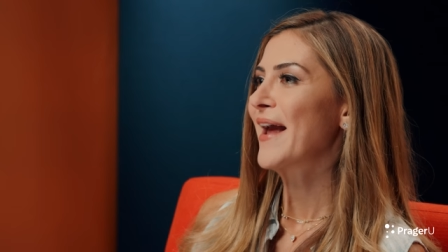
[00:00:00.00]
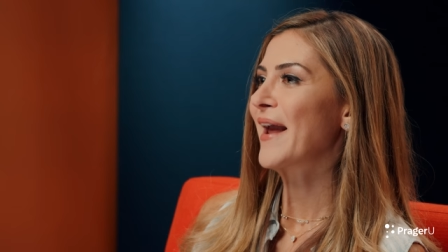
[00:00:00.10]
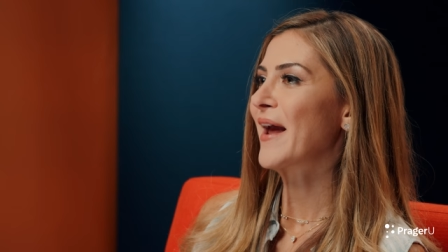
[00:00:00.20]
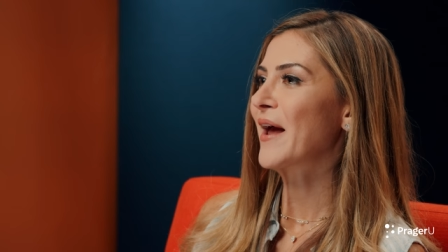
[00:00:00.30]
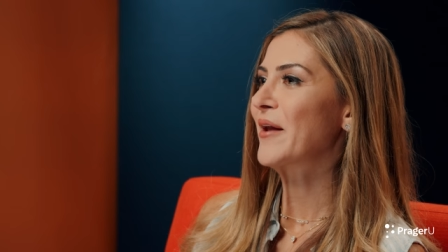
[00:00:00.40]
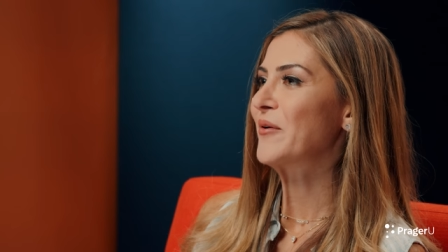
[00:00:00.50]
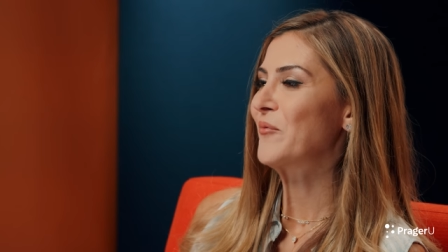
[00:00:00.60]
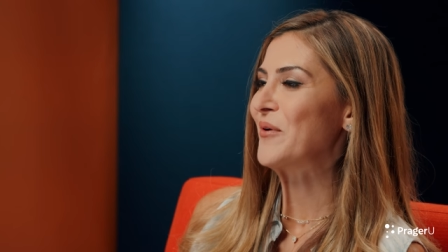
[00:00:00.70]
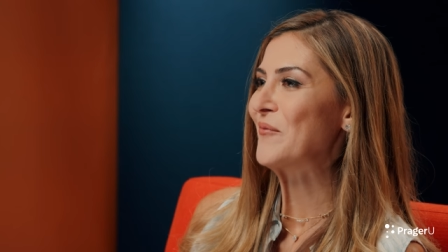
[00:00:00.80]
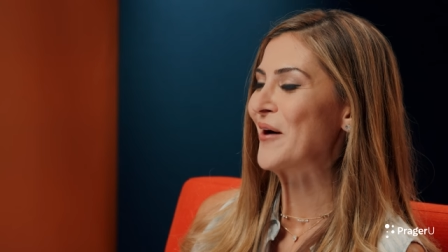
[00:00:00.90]
and
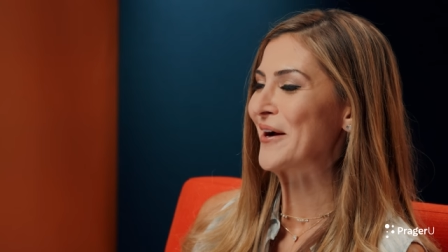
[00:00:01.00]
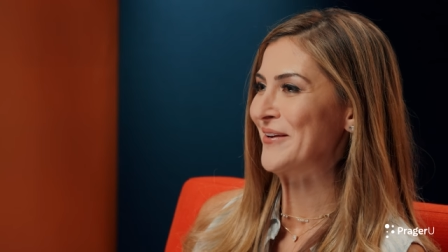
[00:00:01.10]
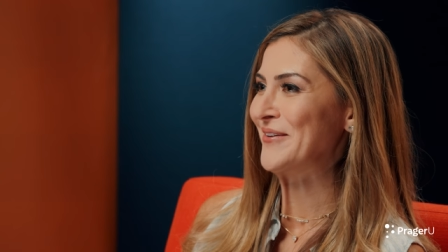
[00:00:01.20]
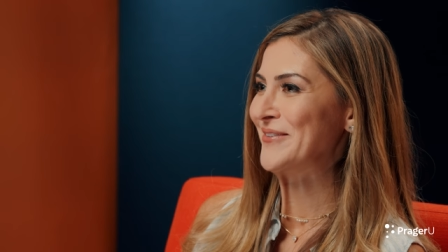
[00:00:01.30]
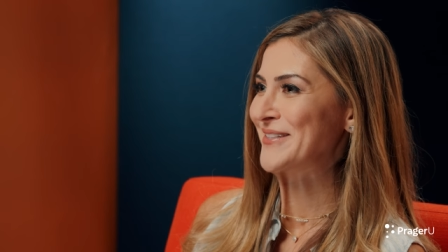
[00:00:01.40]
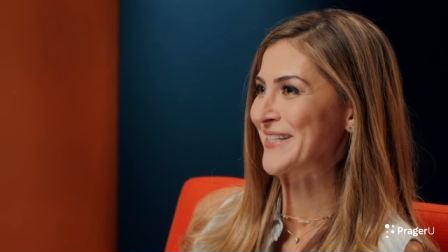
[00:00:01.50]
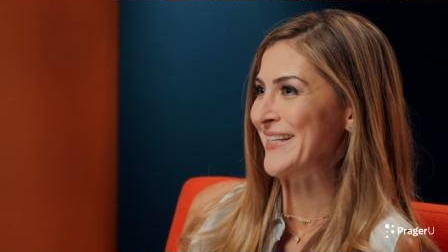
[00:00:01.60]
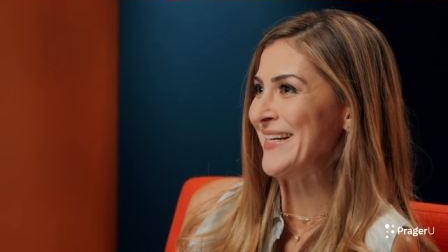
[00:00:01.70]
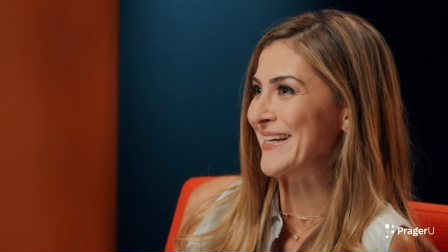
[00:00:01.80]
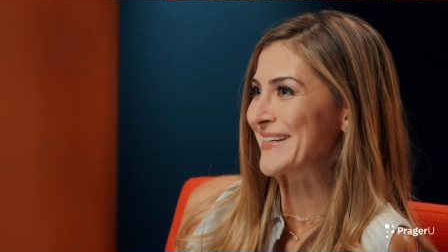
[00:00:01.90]
we want you to
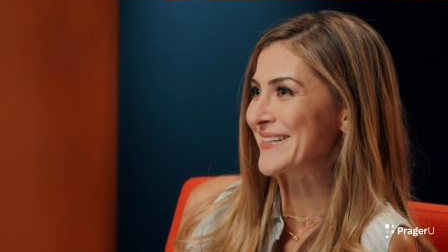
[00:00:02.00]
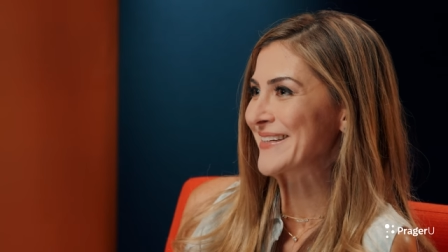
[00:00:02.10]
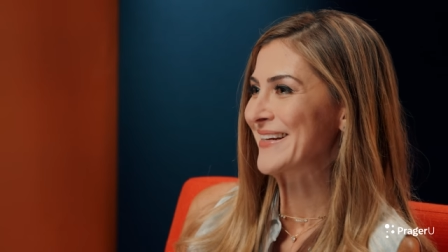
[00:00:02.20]
lead it.